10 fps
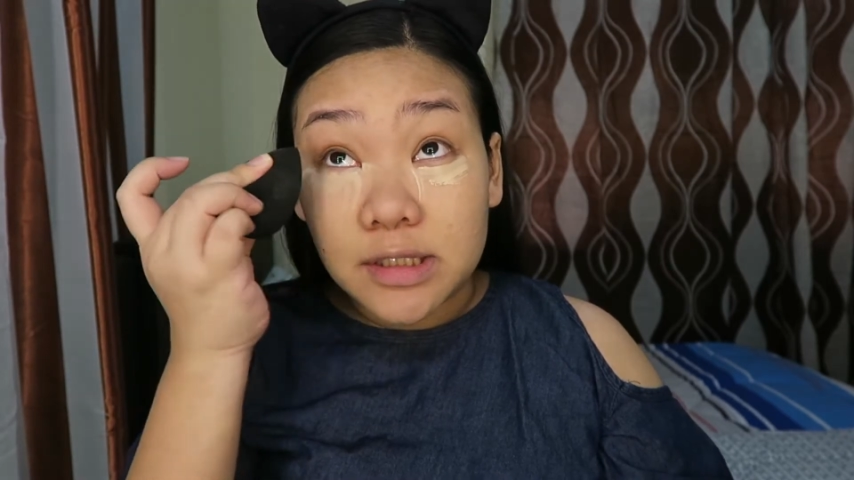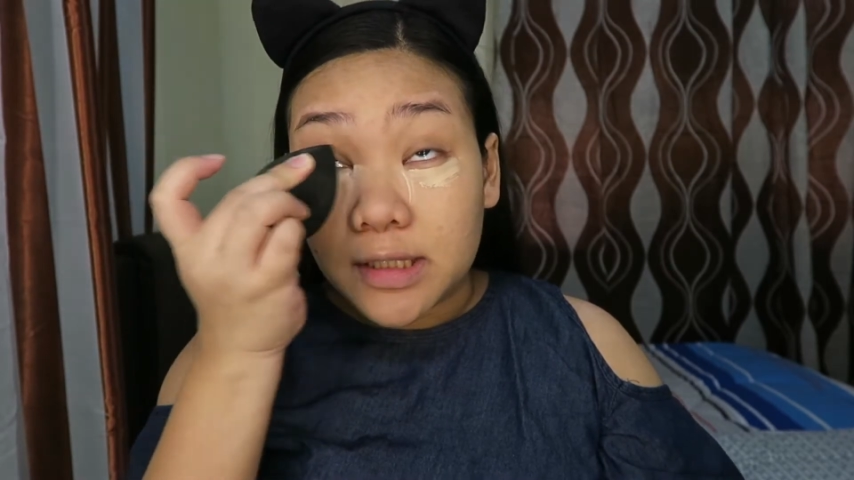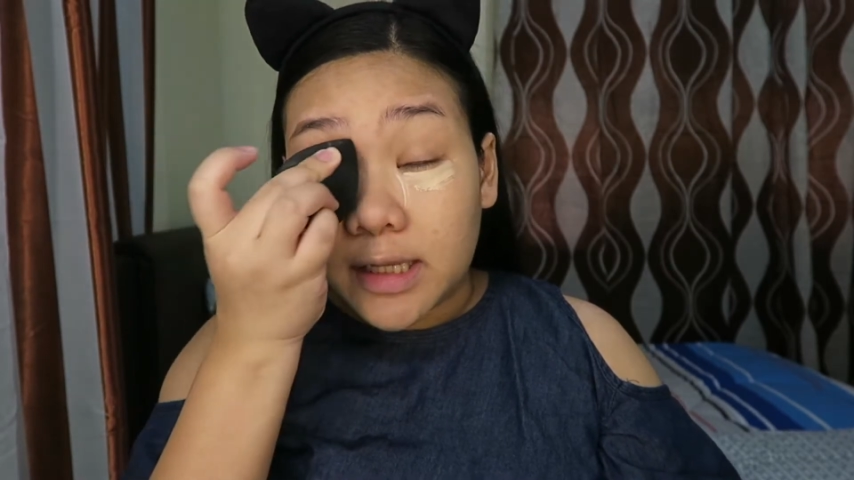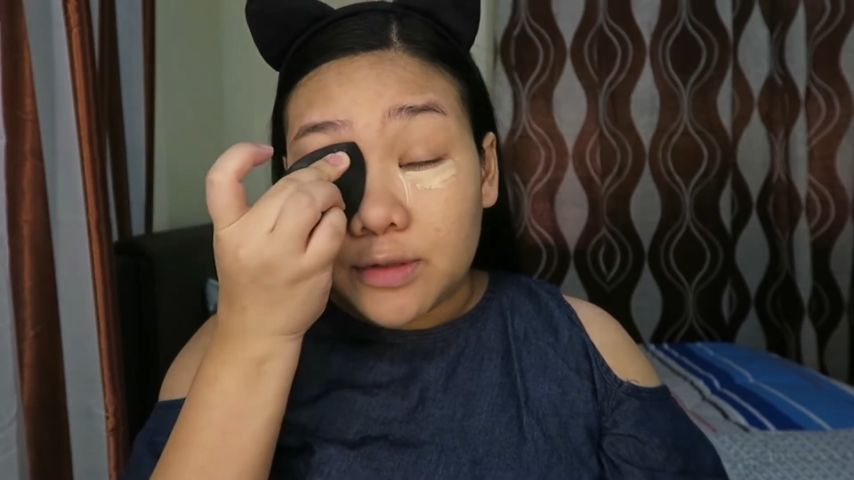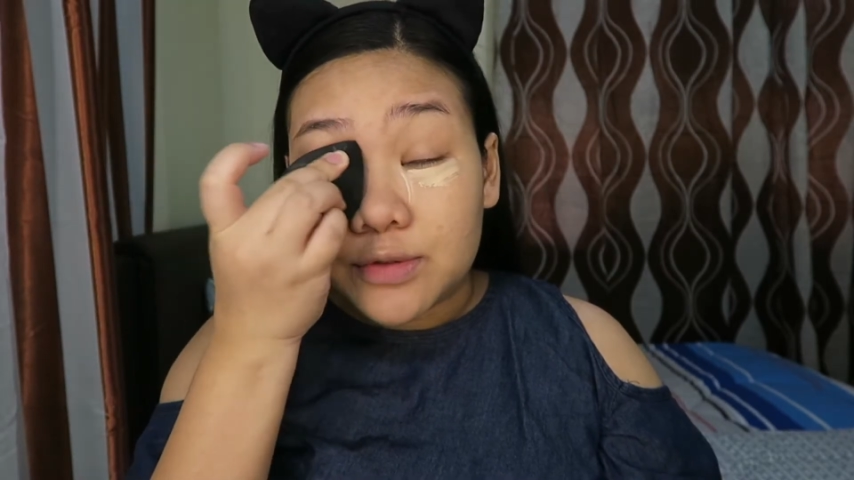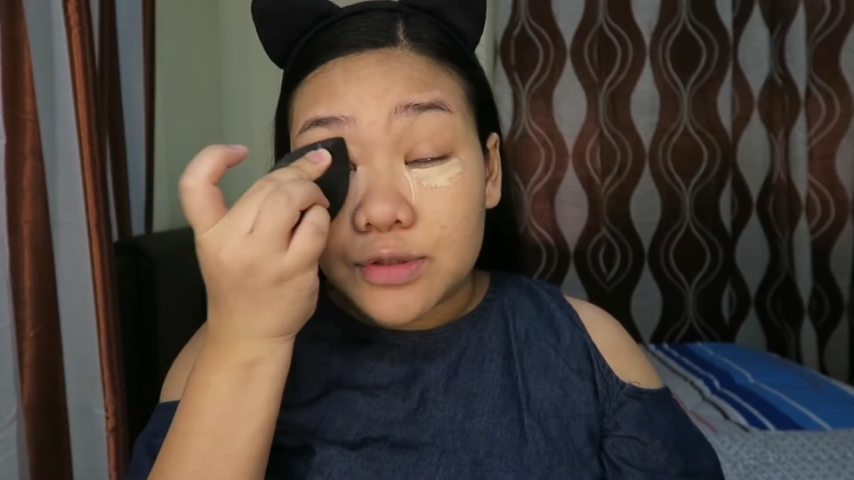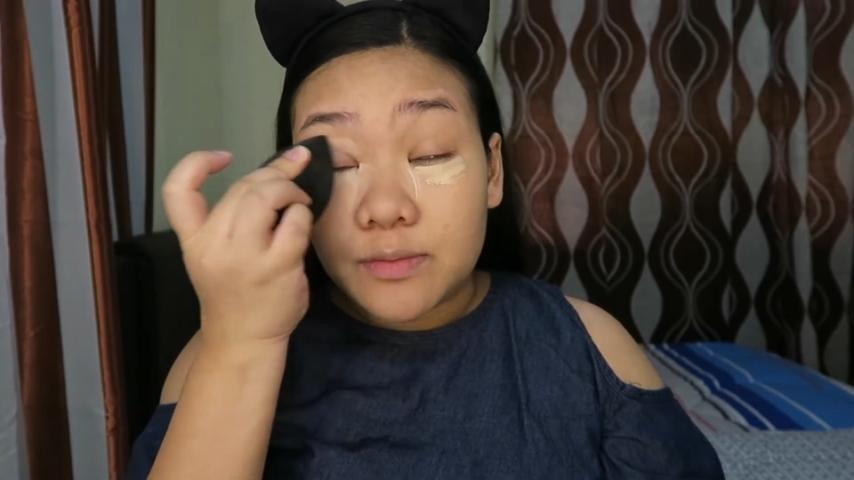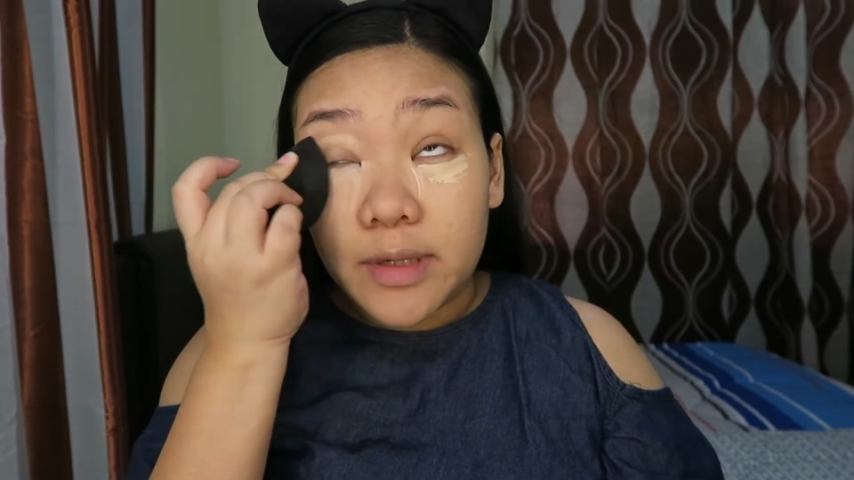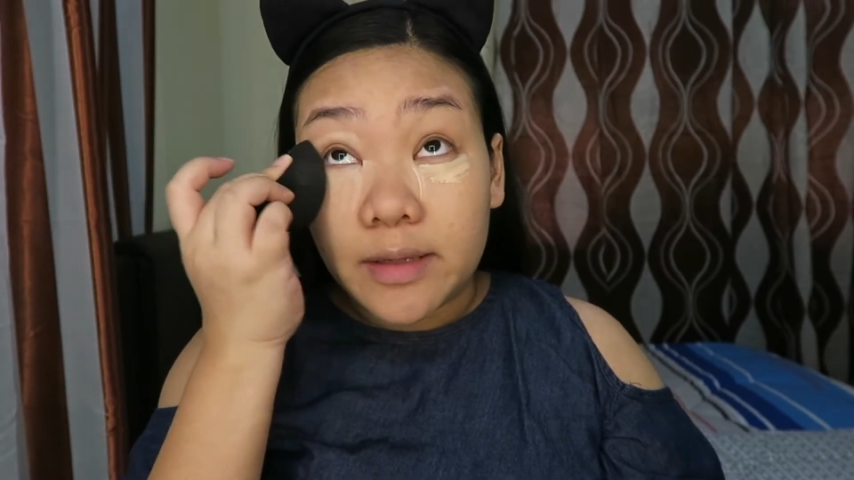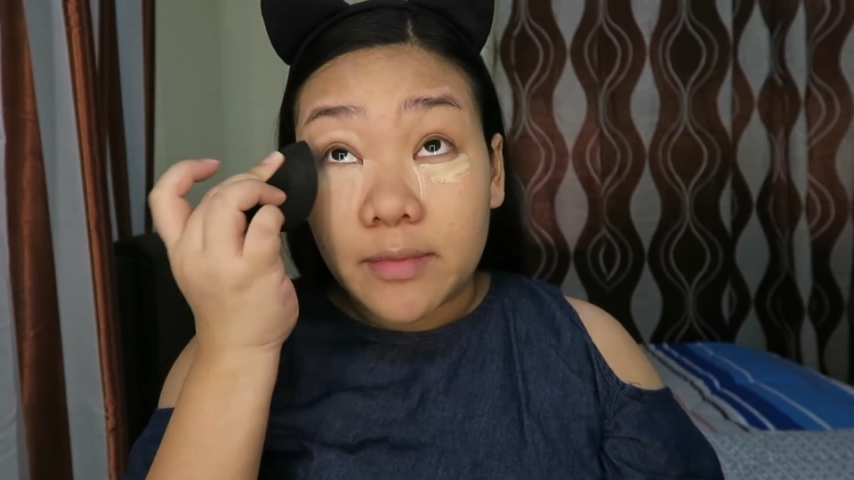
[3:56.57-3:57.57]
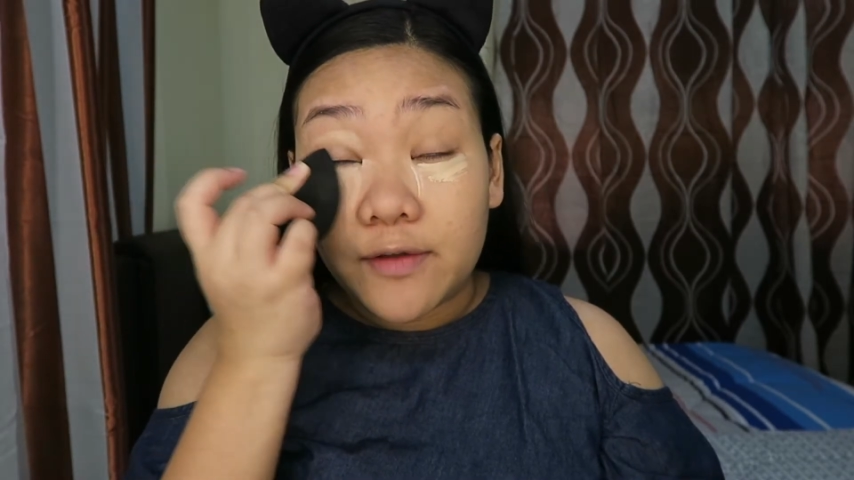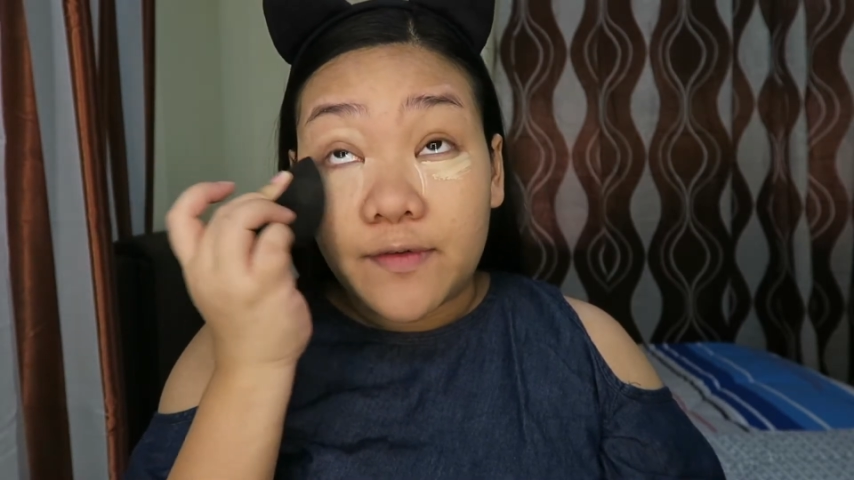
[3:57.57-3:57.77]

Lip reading: that I used to blend my